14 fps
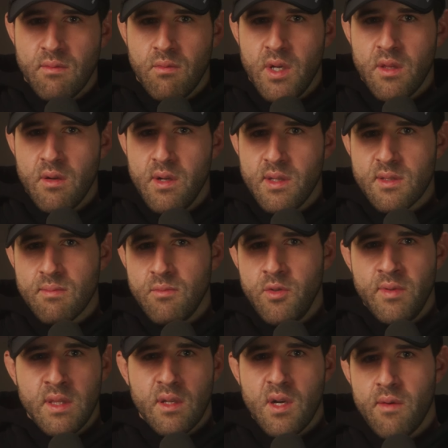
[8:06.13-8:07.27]
whether it's
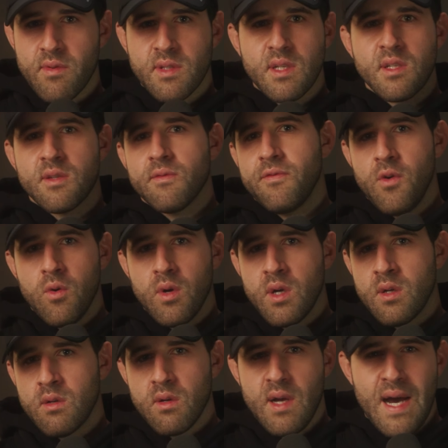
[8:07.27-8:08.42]
moving the conversation
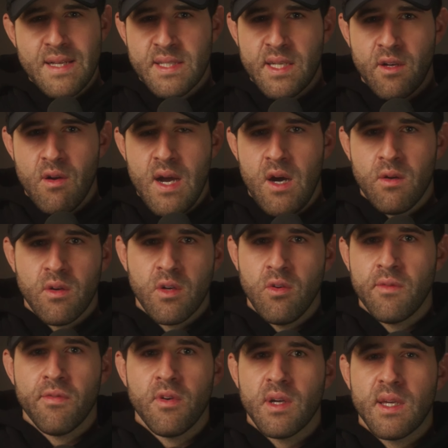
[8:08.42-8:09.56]
forward or asking her out or going
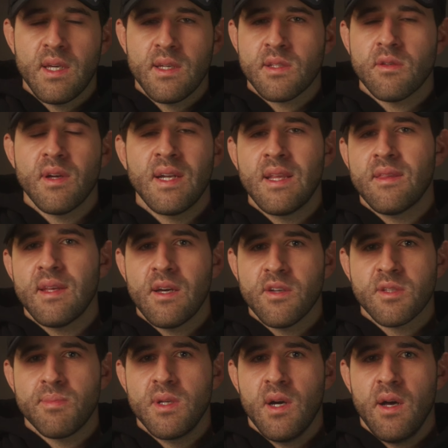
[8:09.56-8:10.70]
for a kiss or anything else
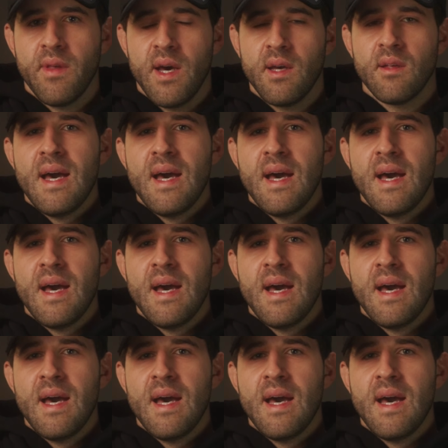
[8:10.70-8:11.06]
beyond that.